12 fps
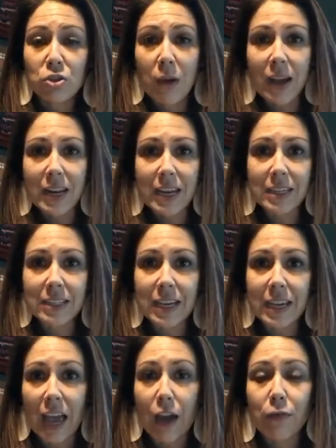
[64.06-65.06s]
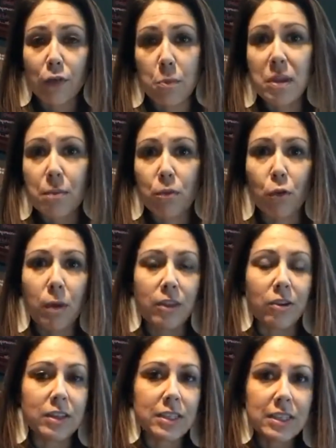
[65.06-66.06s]
do I need to get for people?
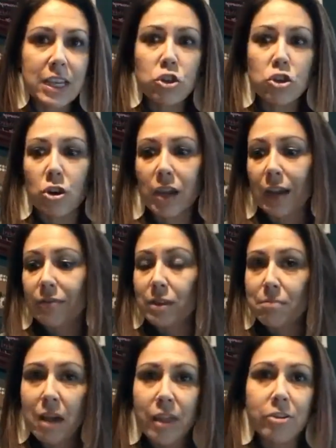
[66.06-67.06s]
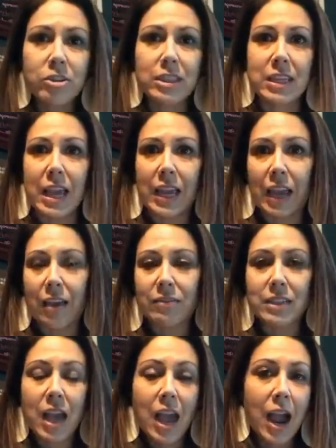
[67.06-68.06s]
Whether it's a teacher gift, a Mother's Day
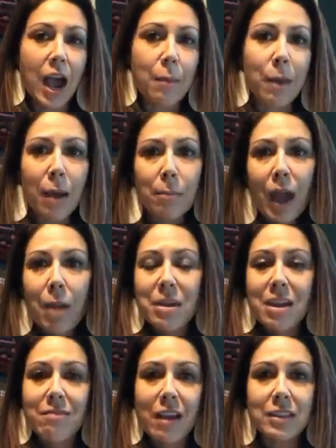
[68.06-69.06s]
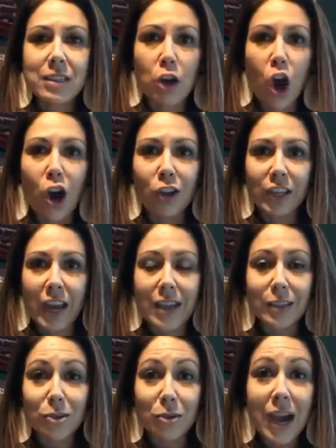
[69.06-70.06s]
gift, upcoming events and
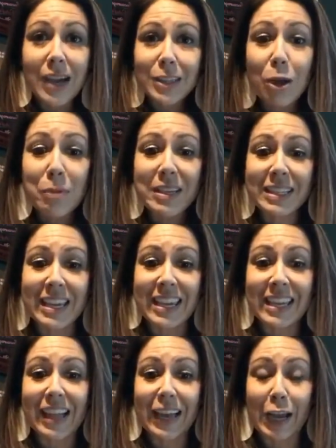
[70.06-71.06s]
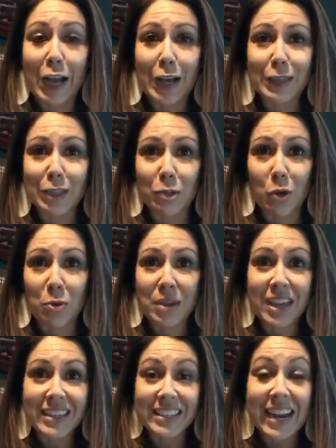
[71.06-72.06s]
holidays. So that's always thinking like a customer,
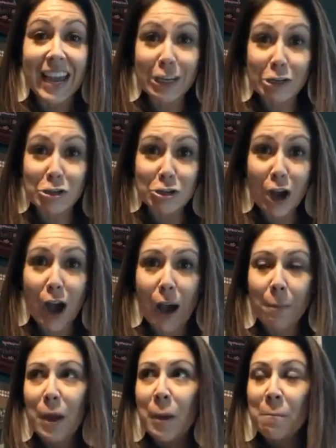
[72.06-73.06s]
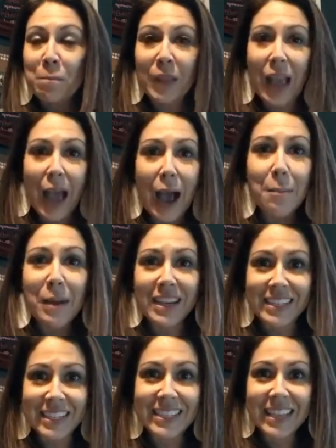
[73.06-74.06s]
because then I can shop at
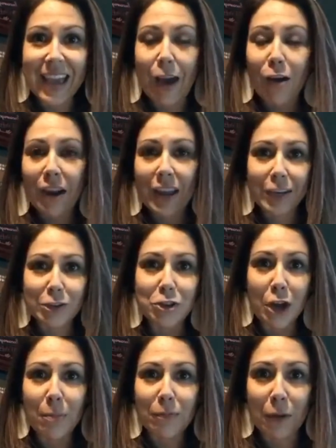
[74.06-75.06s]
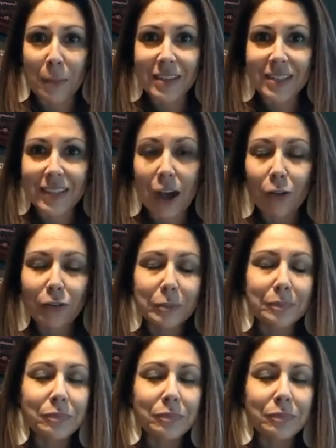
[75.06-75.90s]
my discount and I can shop from myself.